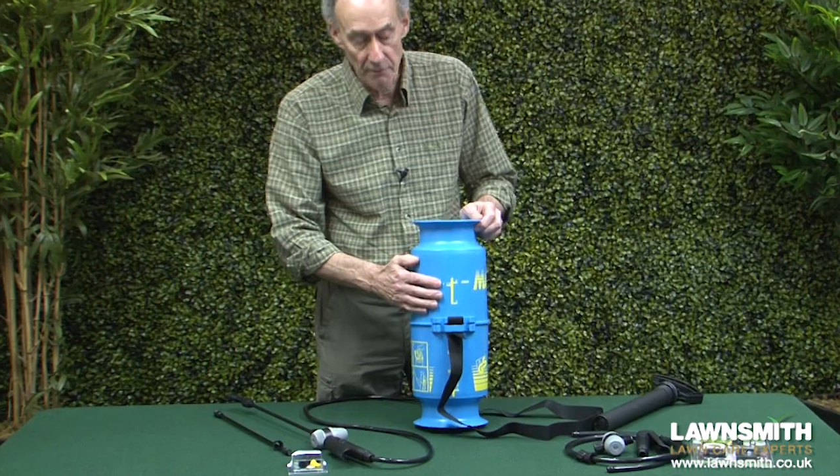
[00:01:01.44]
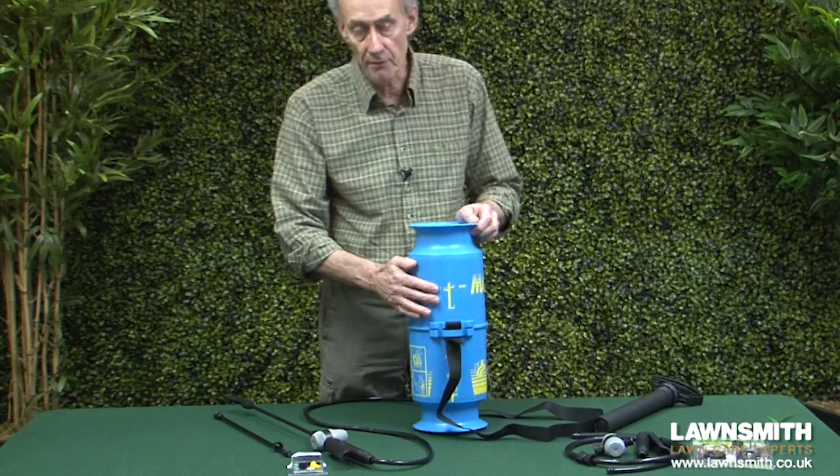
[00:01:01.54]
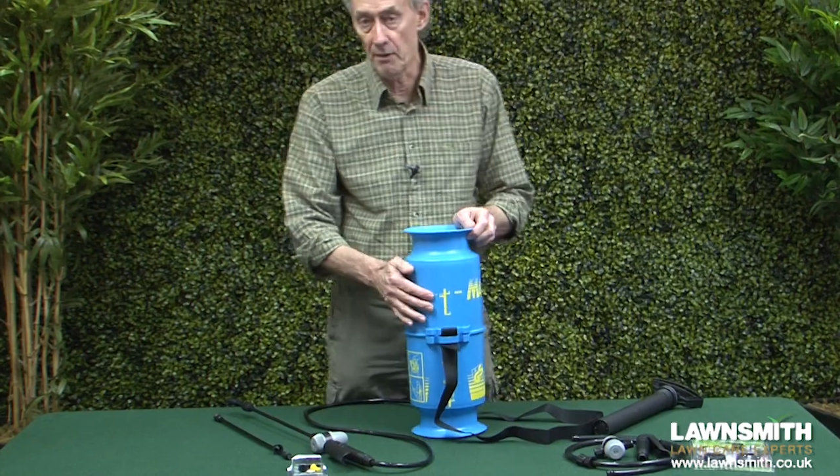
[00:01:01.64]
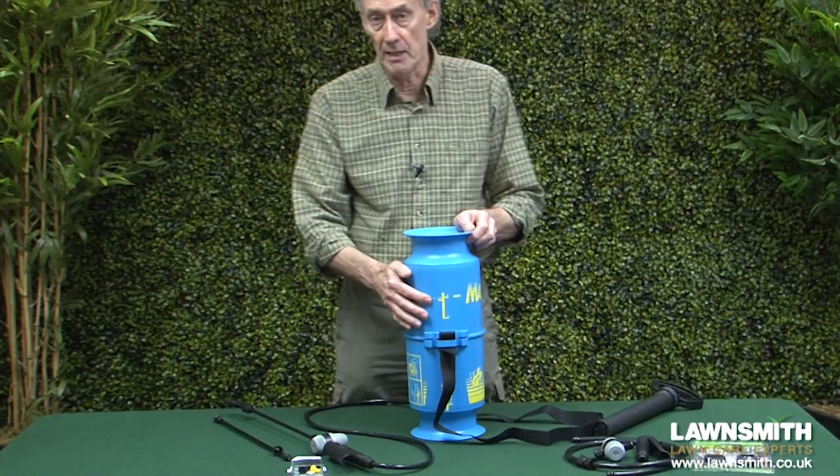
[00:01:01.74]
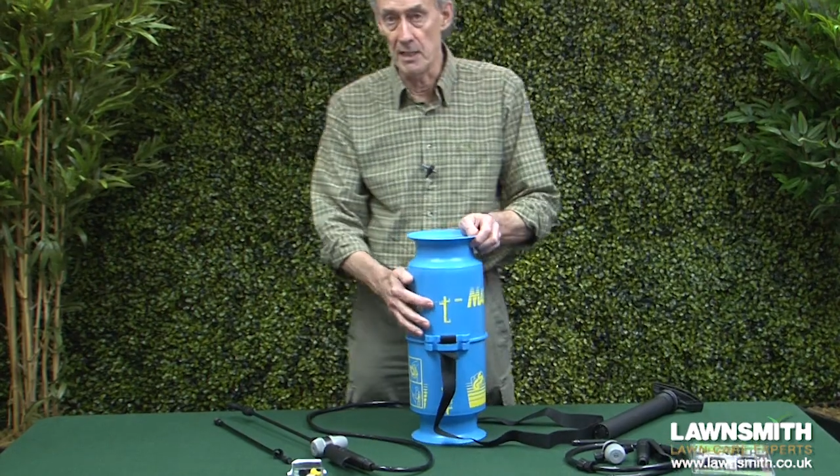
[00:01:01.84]
to
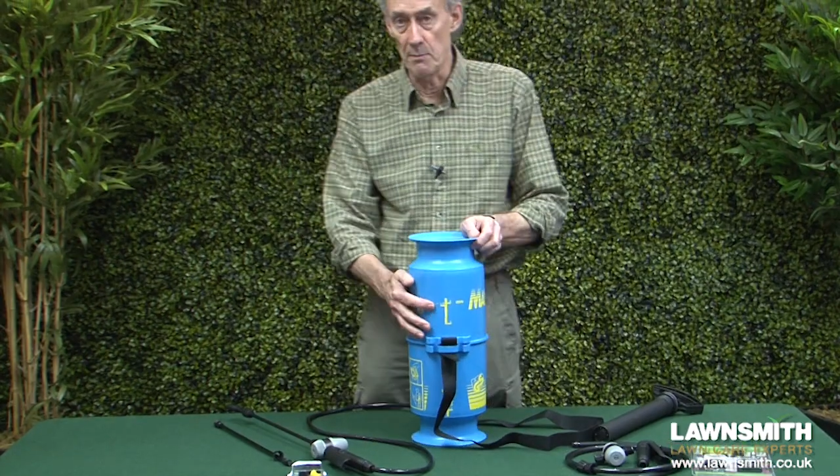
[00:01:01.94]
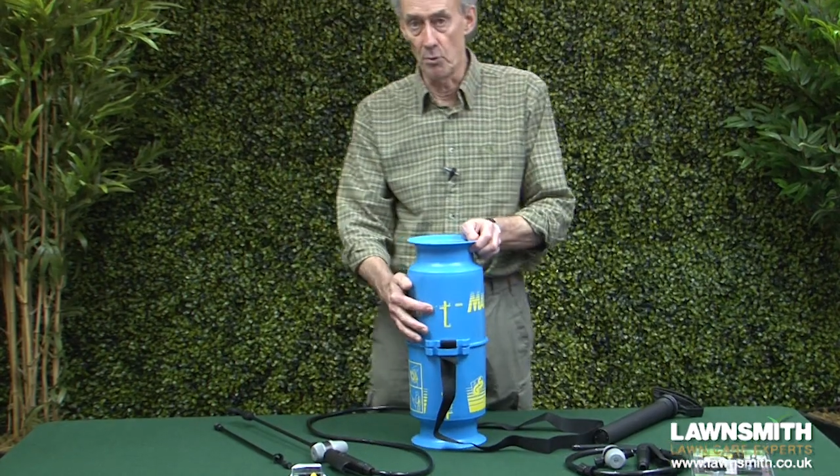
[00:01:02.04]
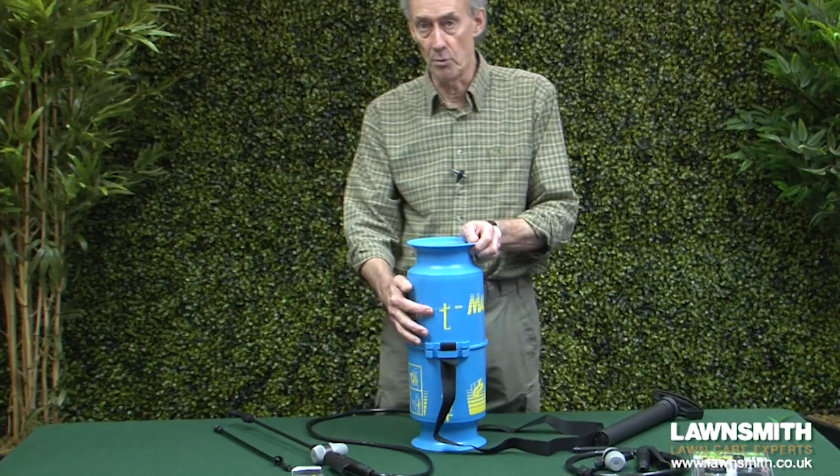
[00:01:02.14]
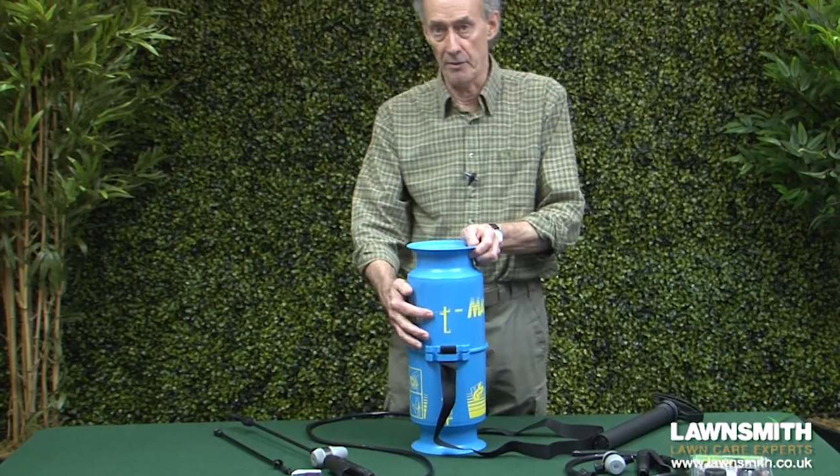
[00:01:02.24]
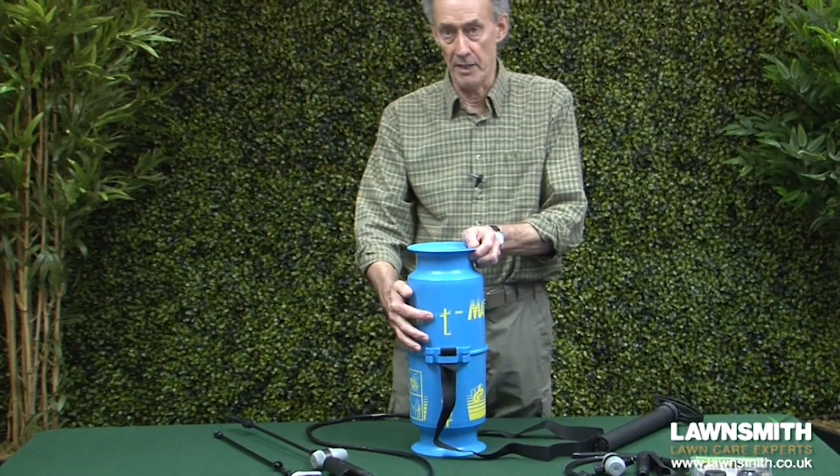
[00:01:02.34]
fill any
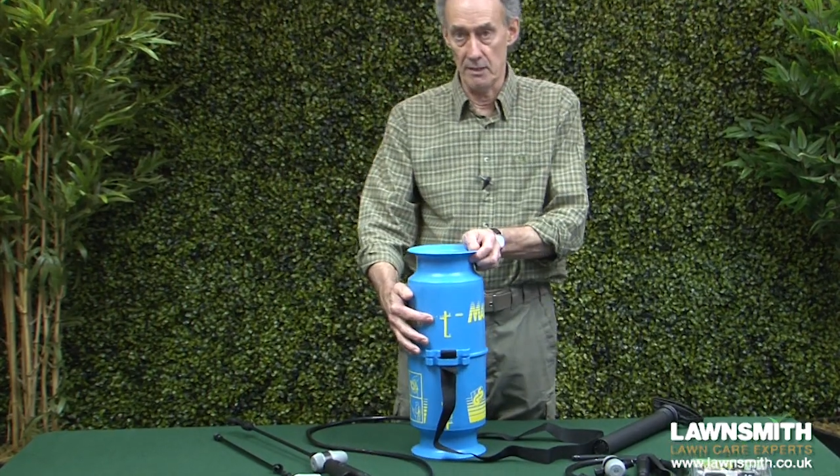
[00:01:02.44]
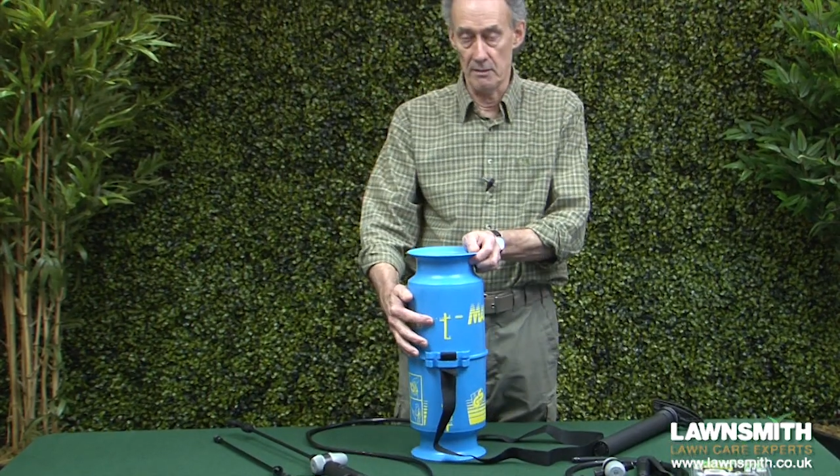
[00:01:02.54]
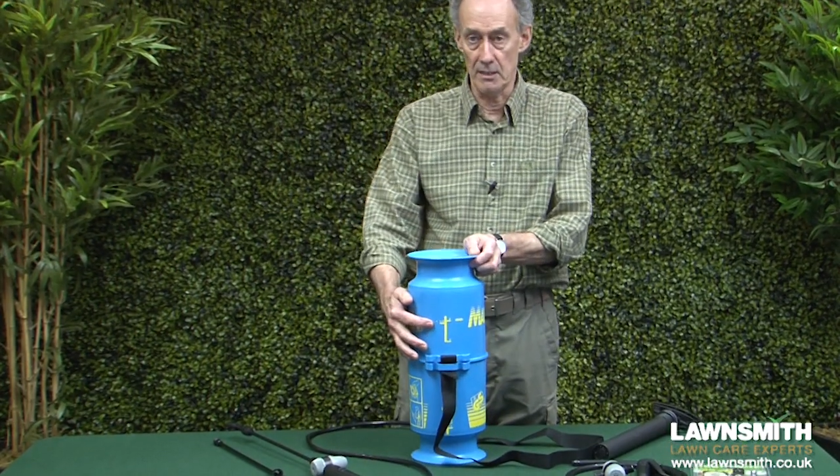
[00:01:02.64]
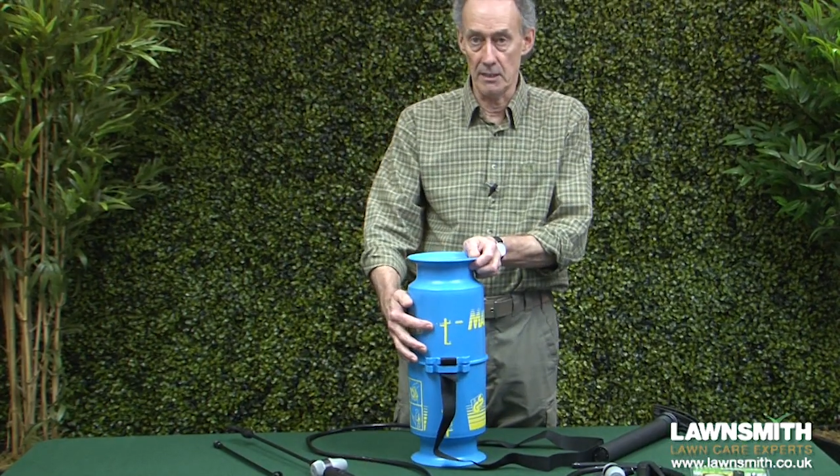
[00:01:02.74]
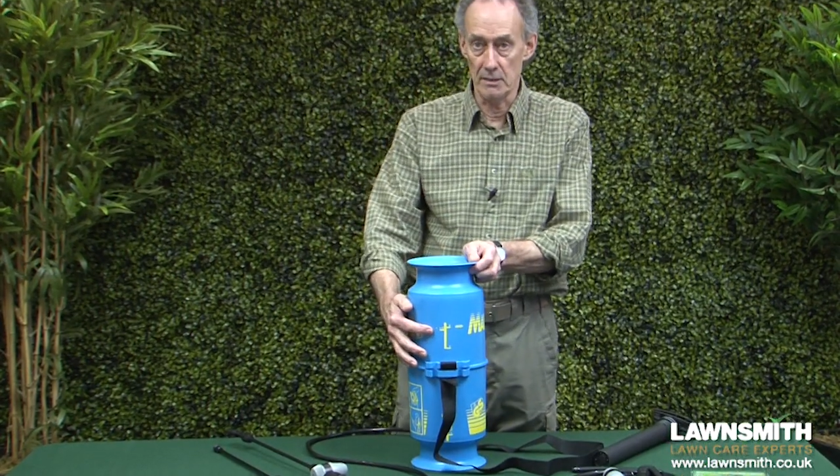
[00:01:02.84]
more
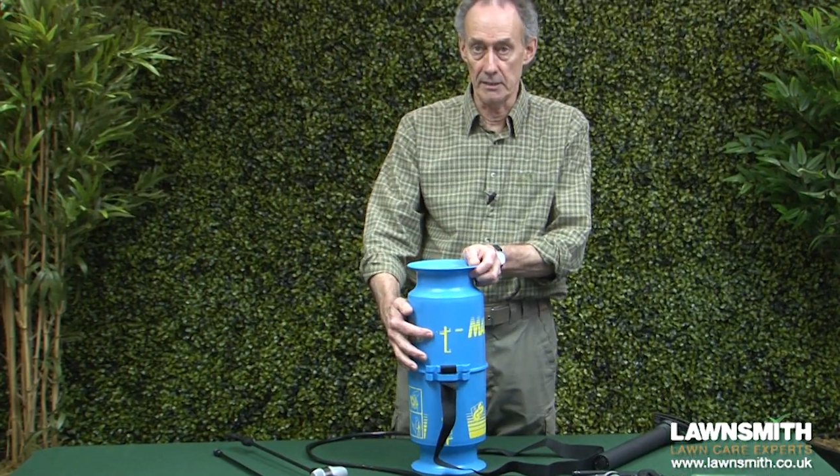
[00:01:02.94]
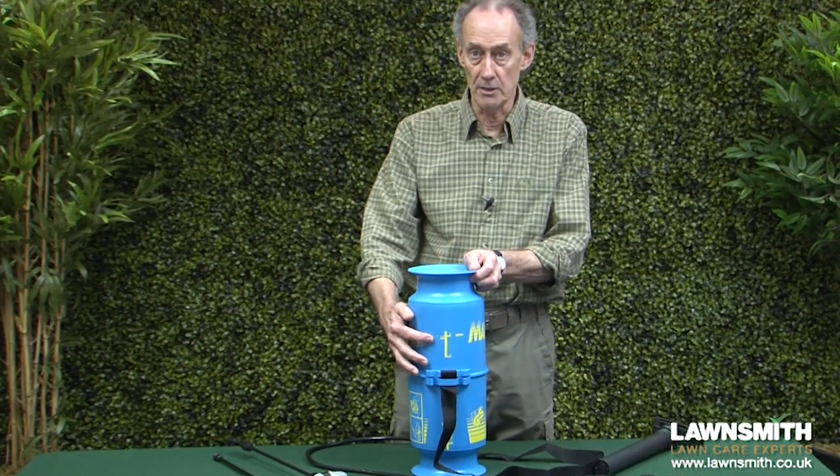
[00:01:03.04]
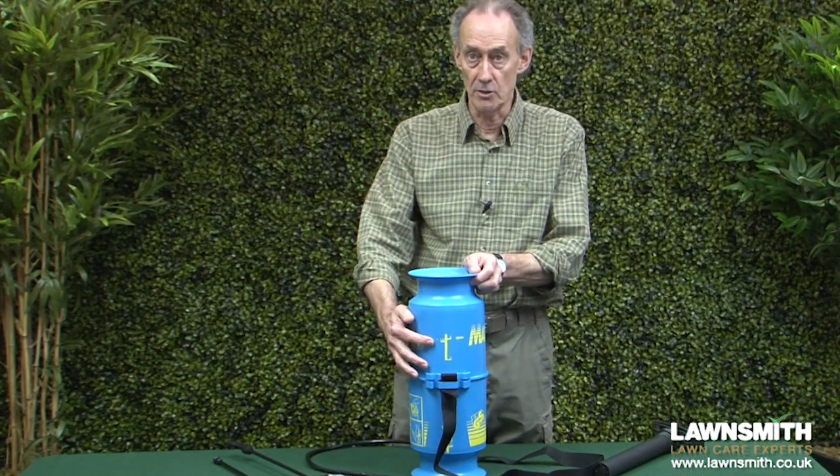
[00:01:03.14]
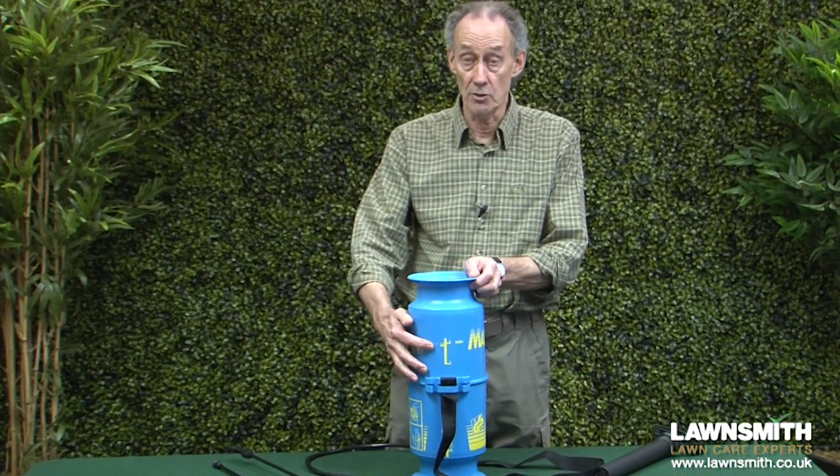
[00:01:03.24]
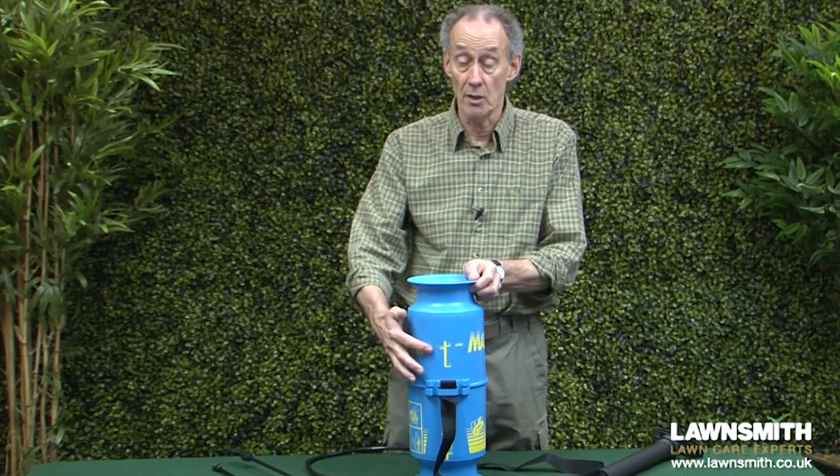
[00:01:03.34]
than six
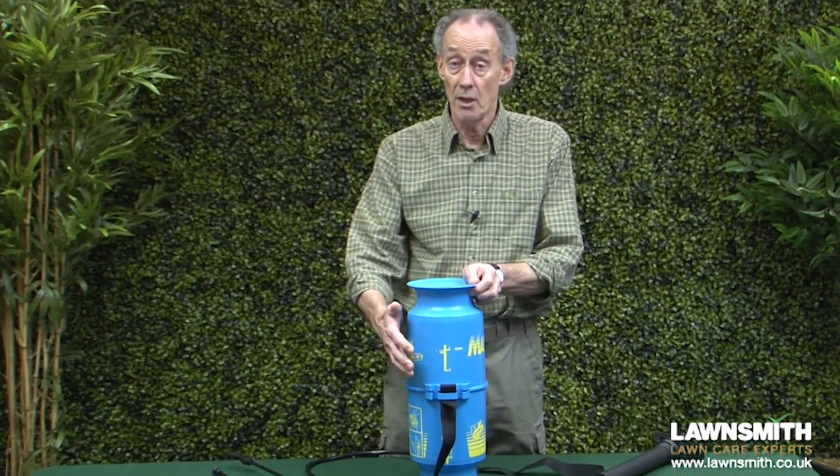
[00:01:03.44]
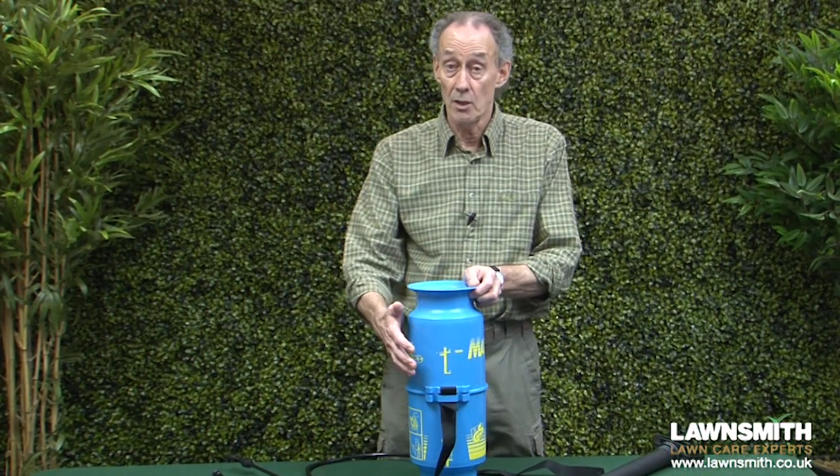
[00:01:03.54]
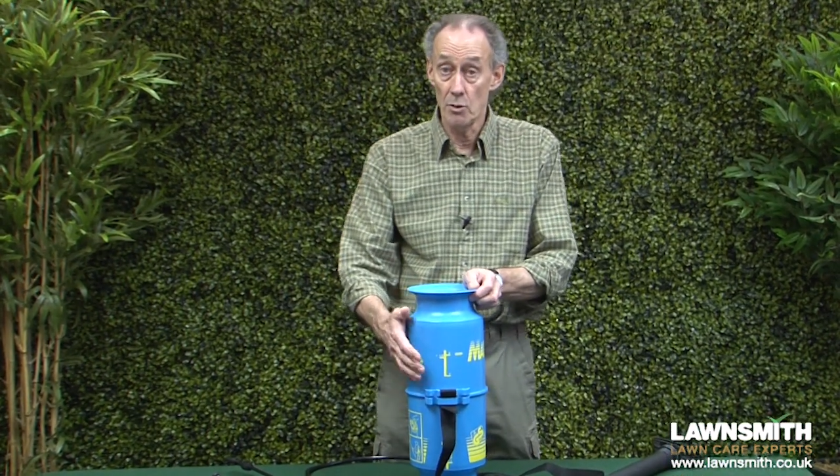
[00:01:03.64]
litres,